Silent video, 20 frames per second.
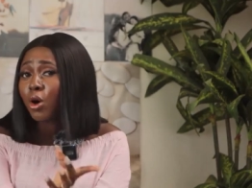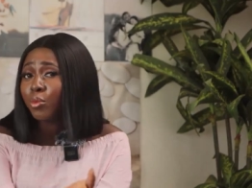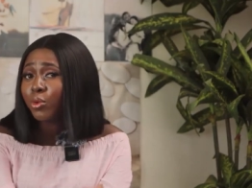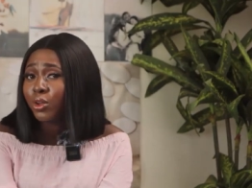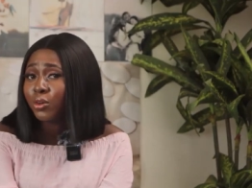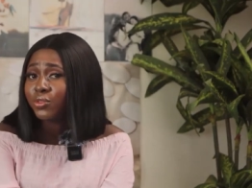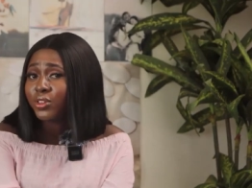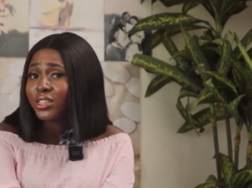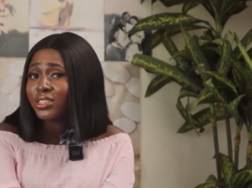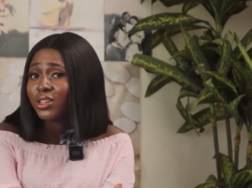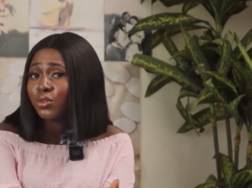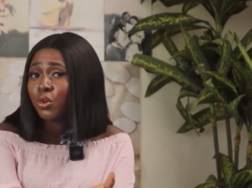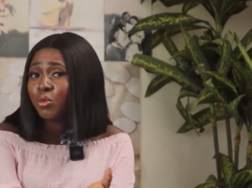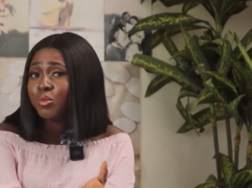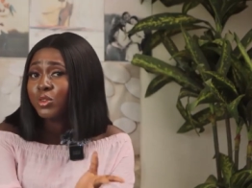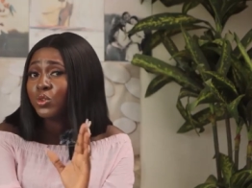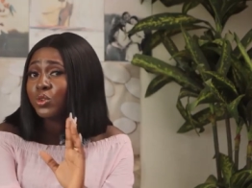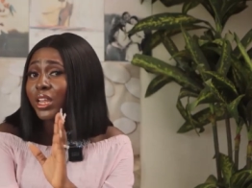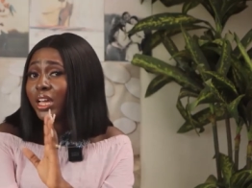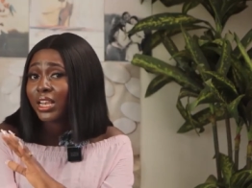a couple of years ago
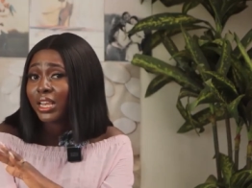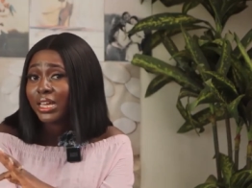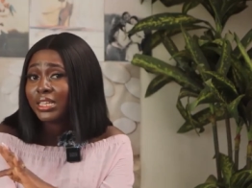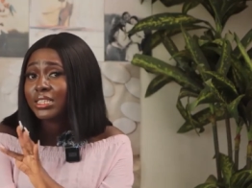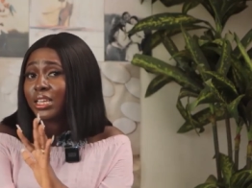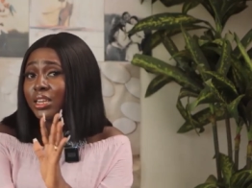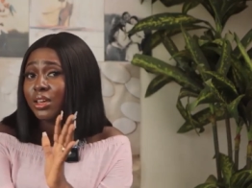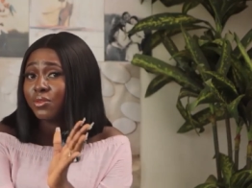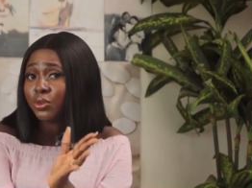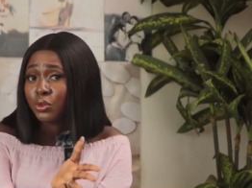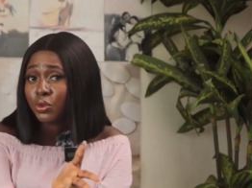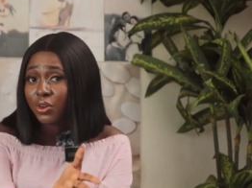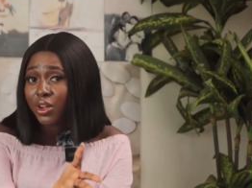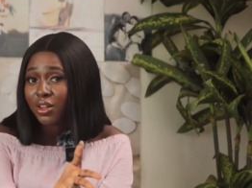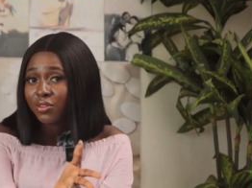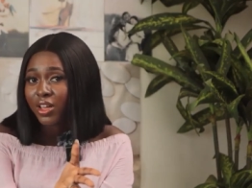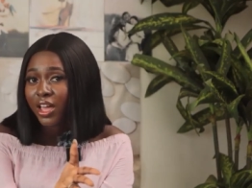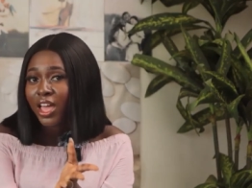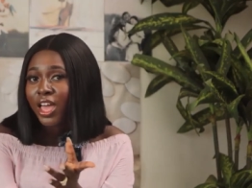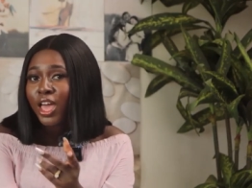between a client and her
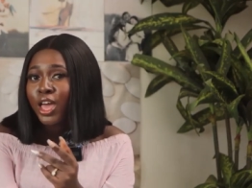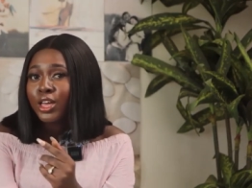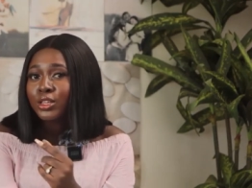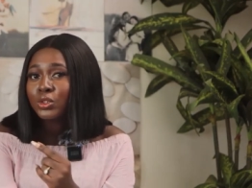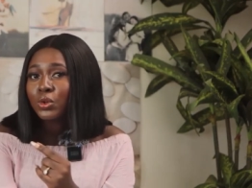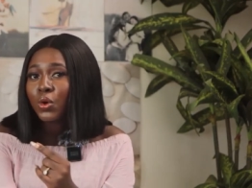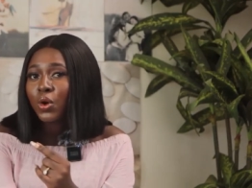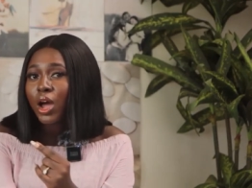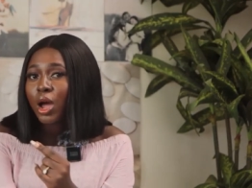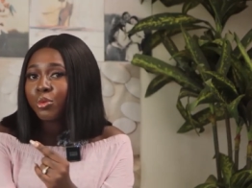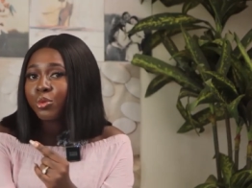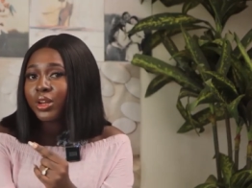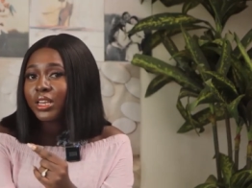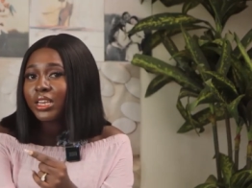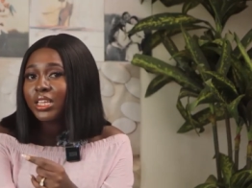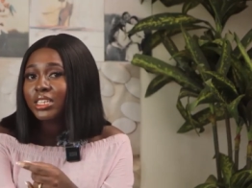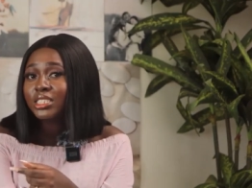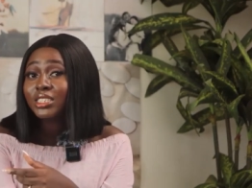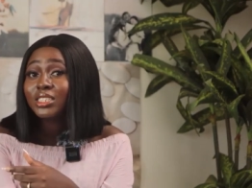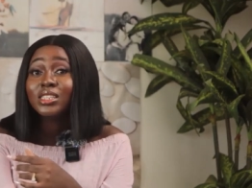photographer. So
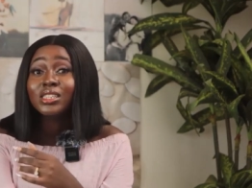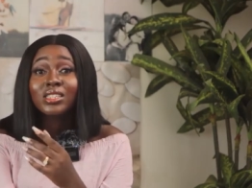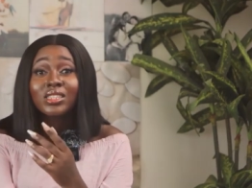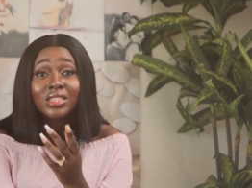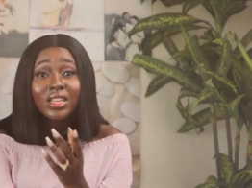apparently she